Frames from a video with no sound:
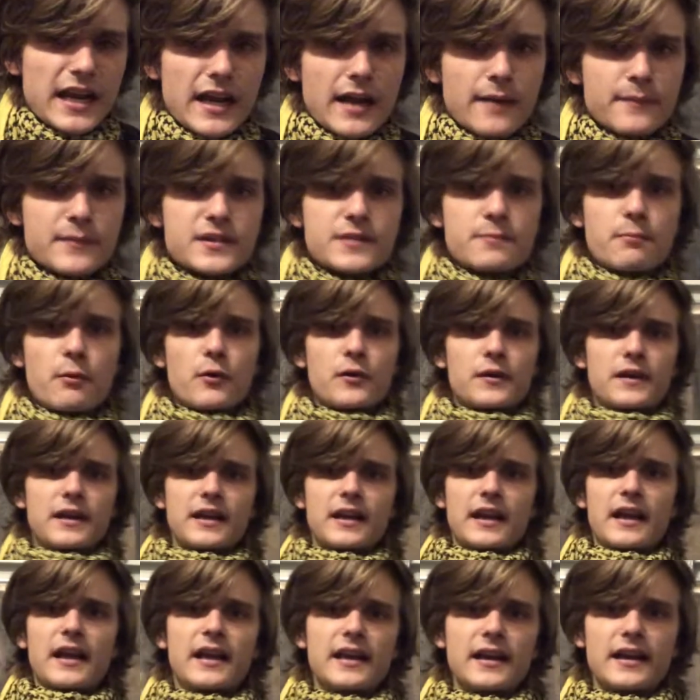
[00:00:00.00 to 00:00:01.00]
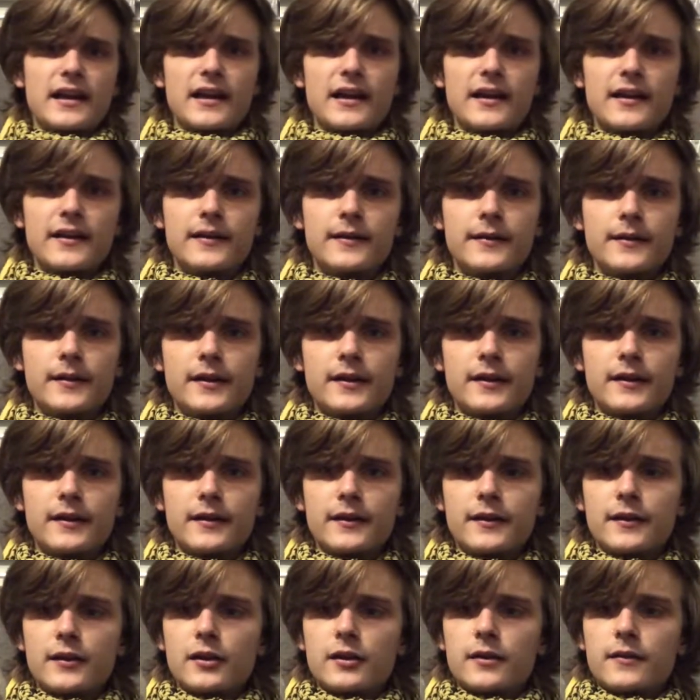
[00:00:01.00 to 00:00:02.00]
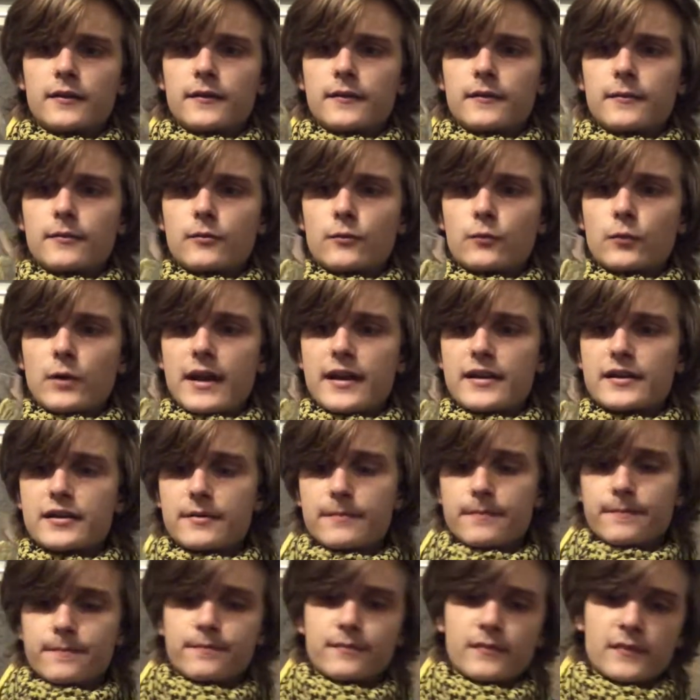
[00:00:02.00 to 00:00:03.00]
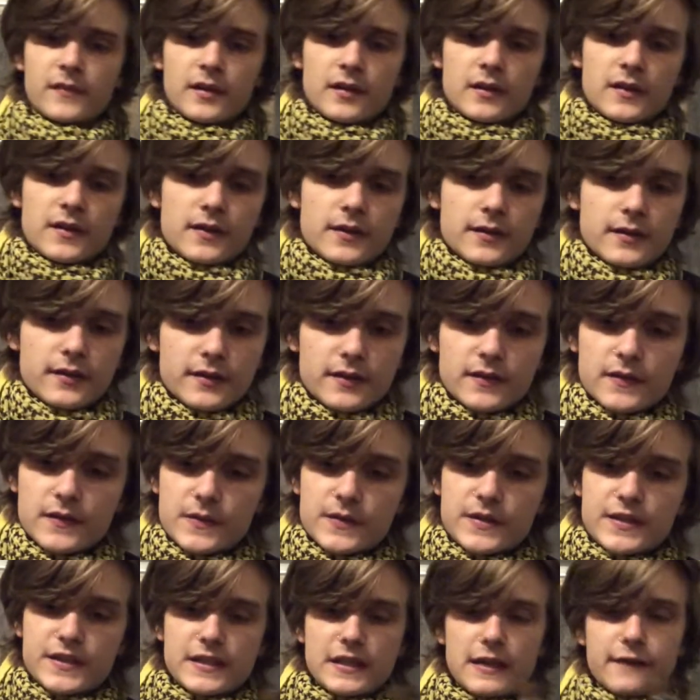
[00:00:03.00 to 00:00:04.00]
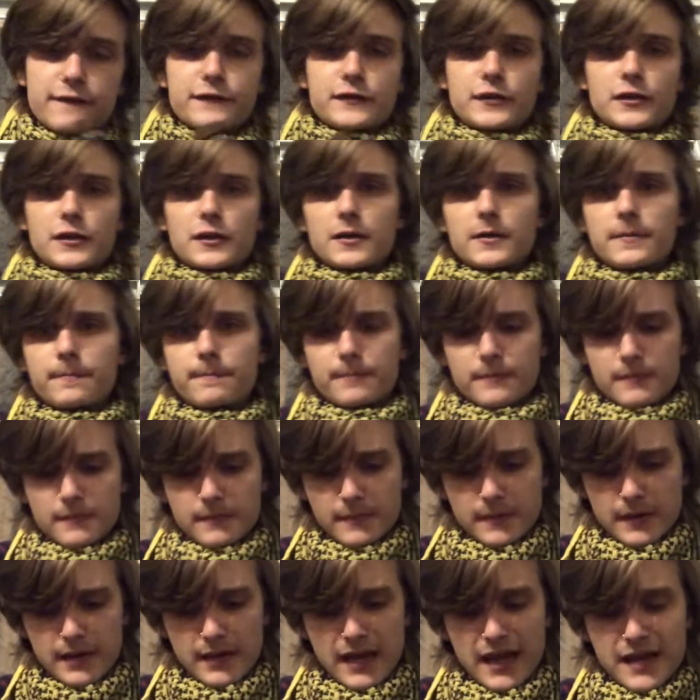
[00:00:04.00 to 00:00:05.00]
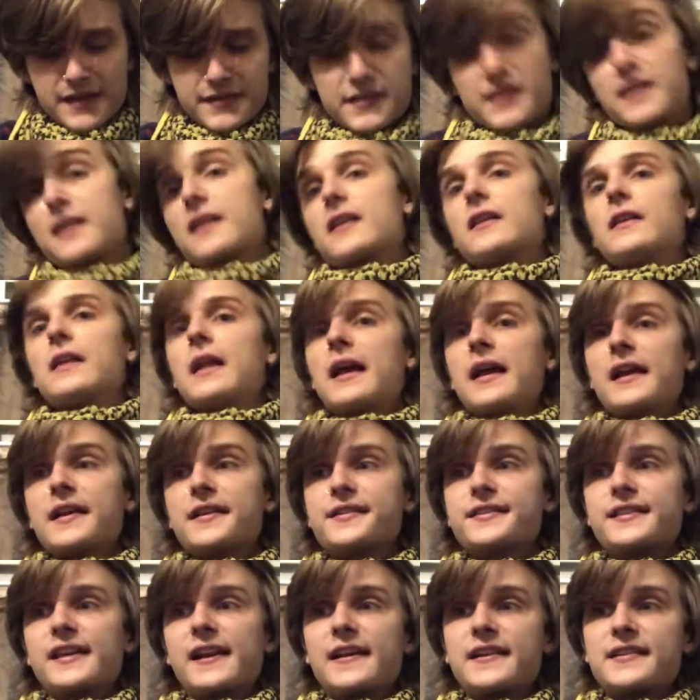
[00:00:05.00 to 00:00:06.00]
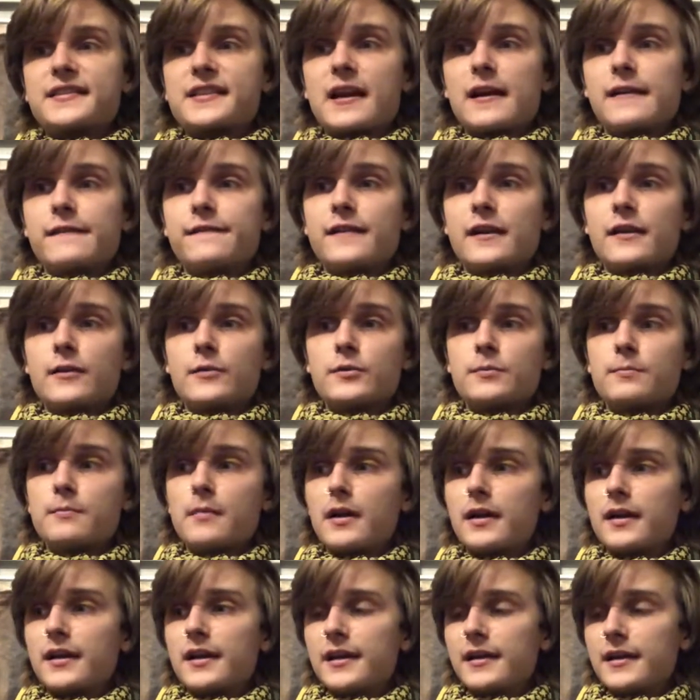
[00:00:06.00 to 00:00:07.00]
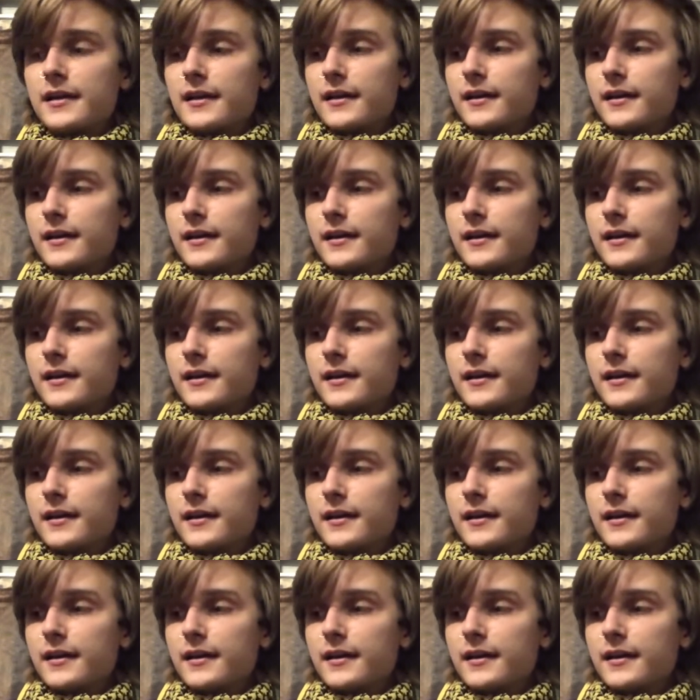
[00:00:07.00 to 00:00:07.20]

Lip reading: I'm sporting a random snifter-esque glass, as I found my